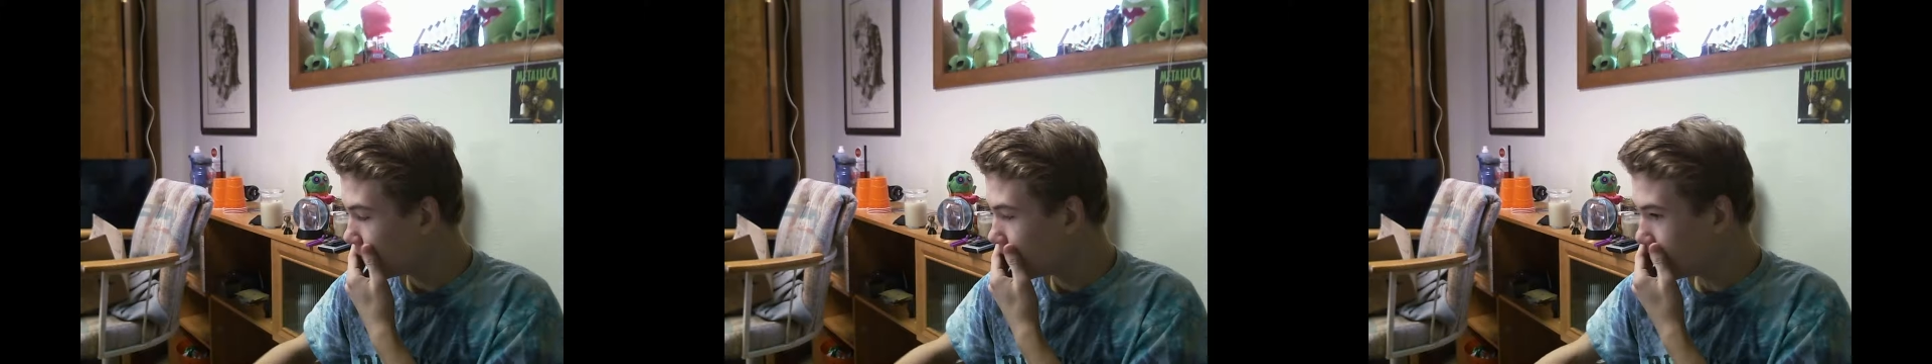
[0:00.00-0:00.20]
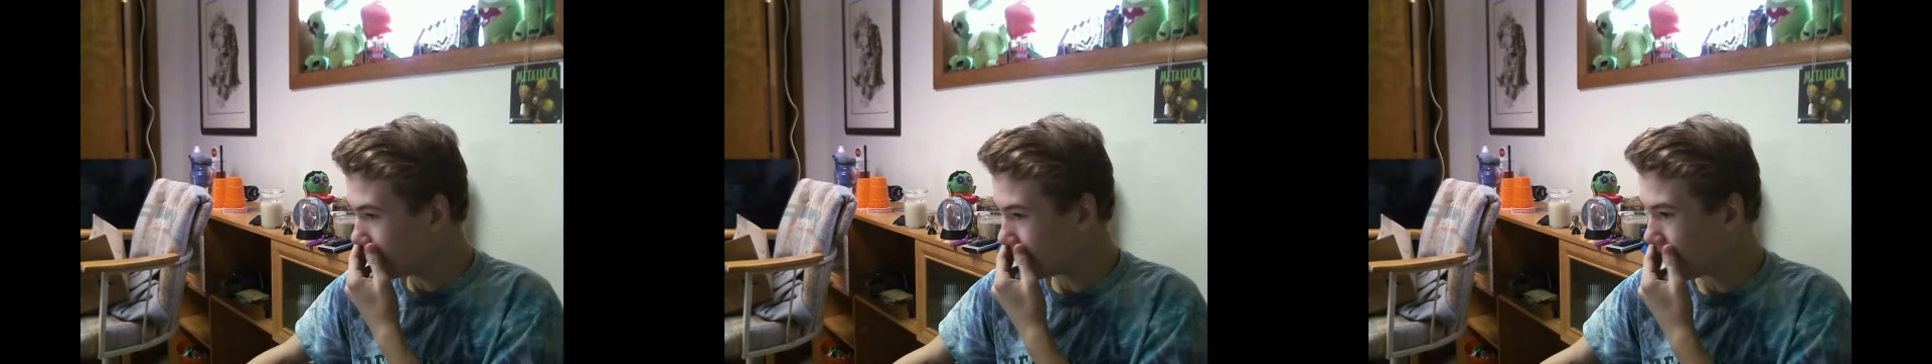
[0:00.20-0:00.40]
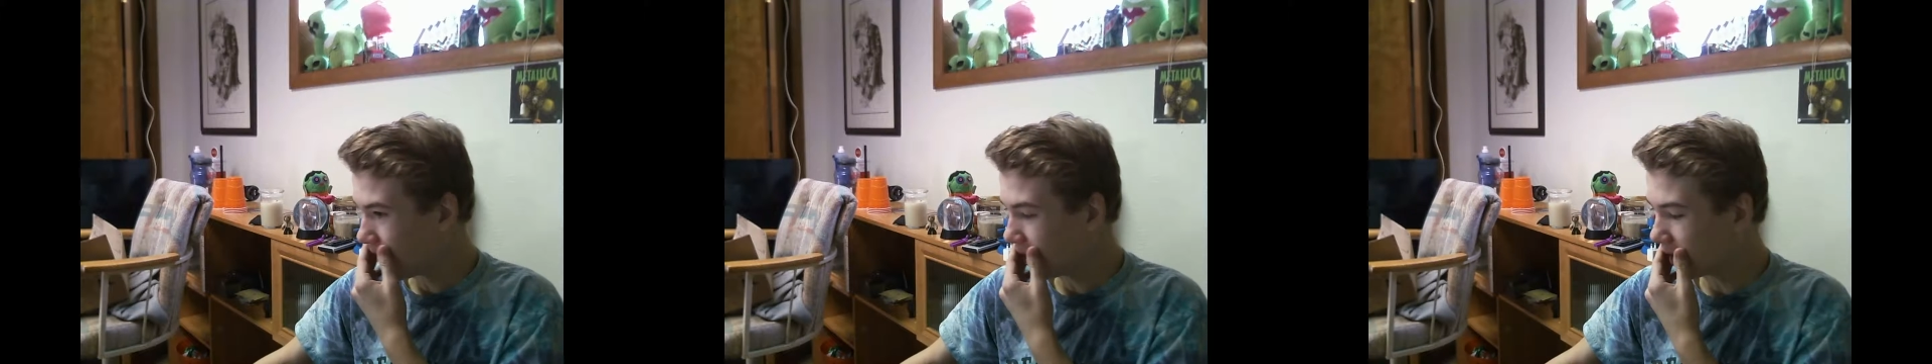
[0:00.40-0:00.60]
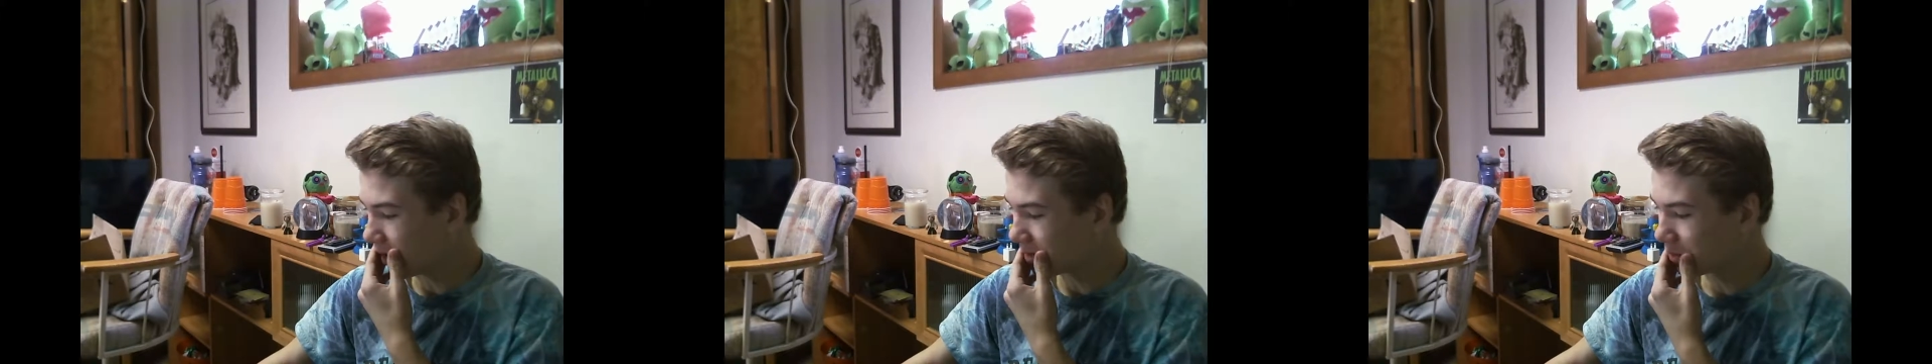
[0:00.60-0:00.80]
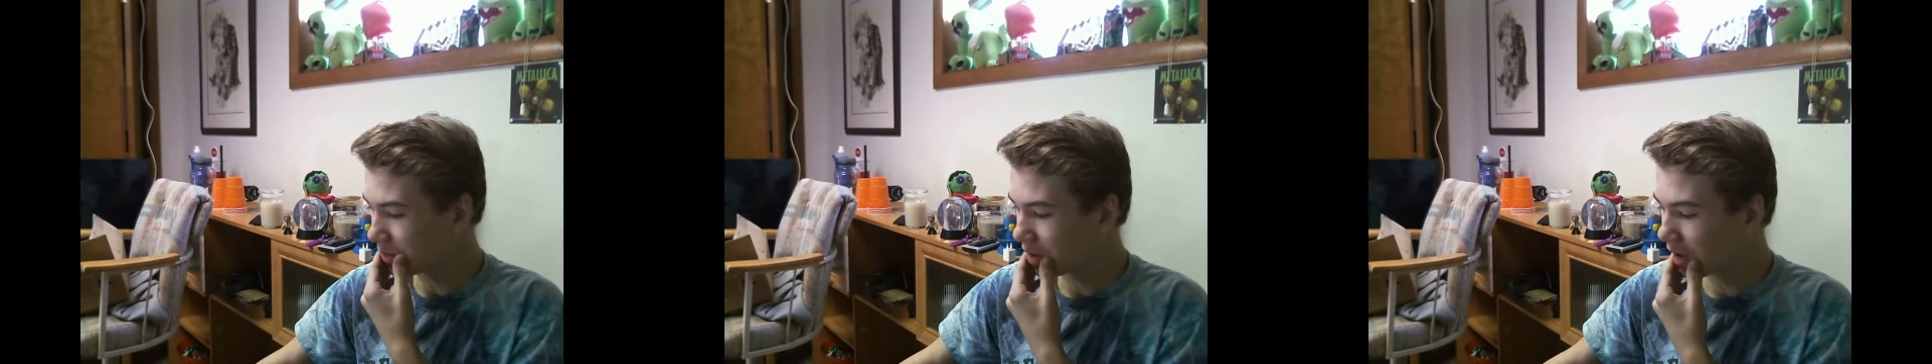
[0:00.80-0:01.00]
And the
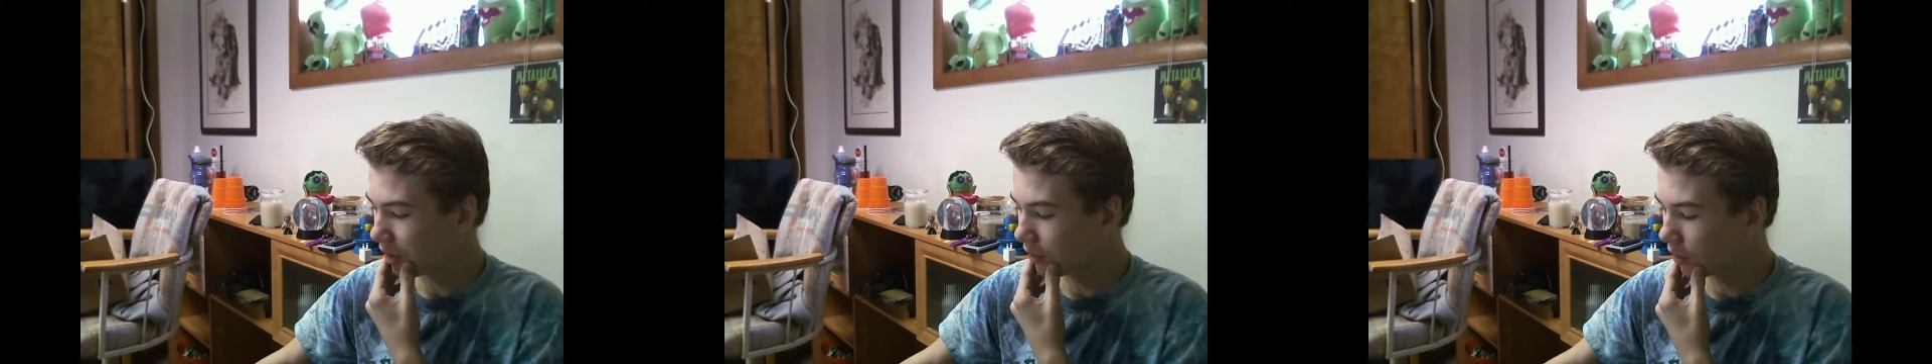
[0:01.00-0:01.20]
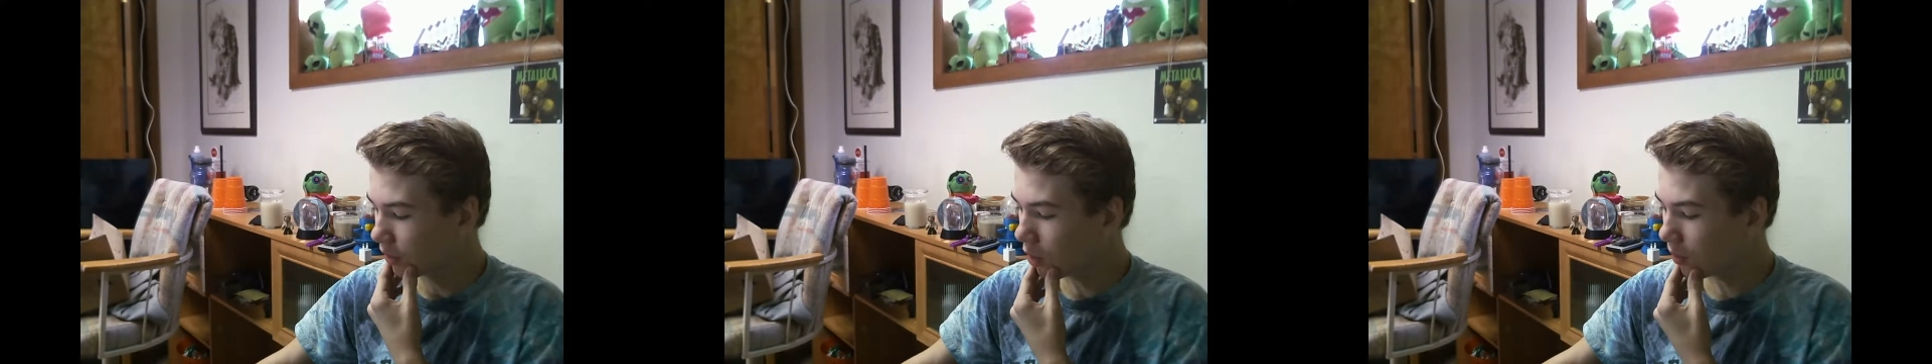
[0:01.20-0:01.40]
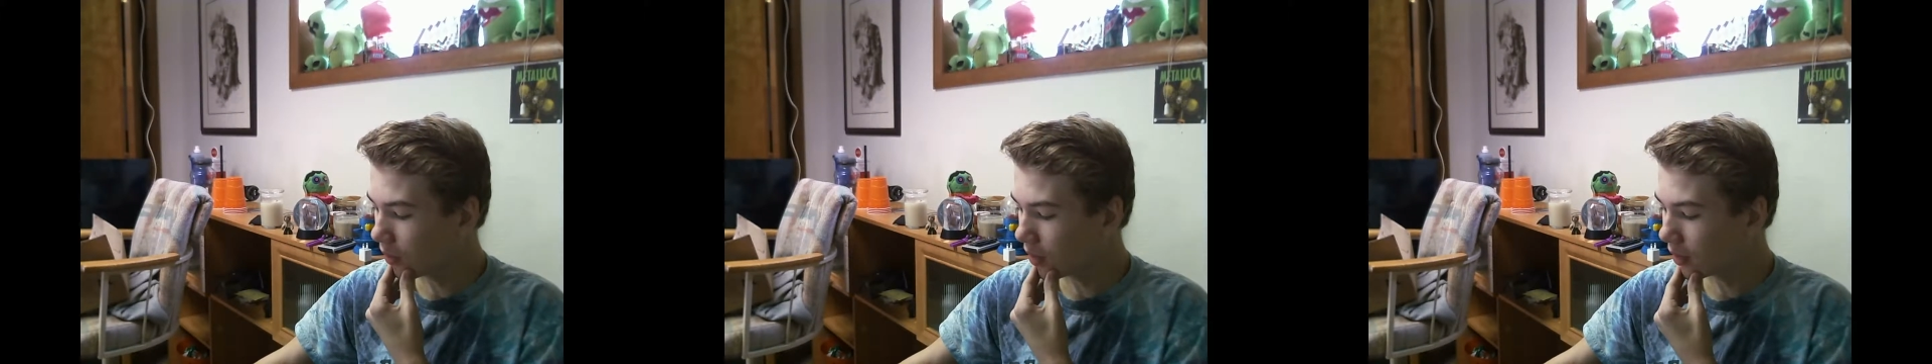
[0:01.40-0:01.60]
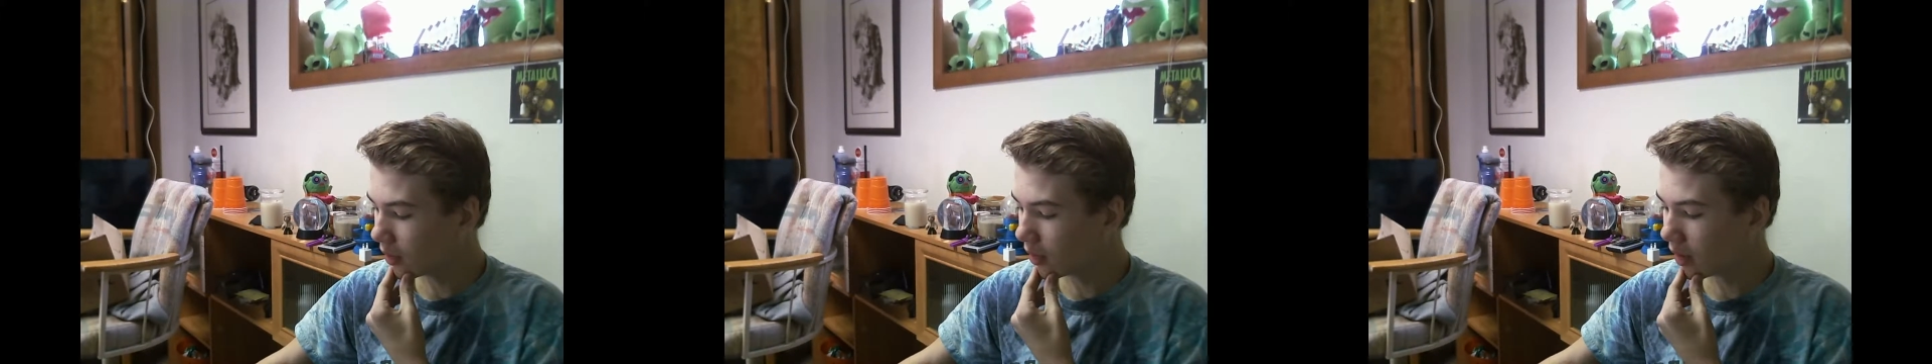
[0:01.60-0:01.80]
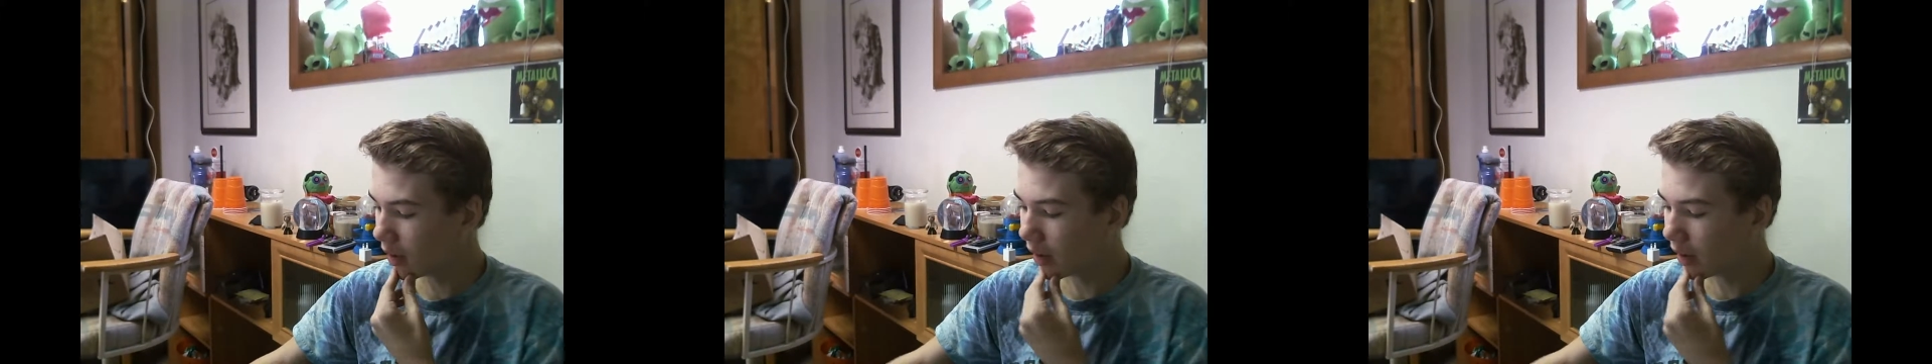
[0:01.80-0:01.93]
case, which I have open,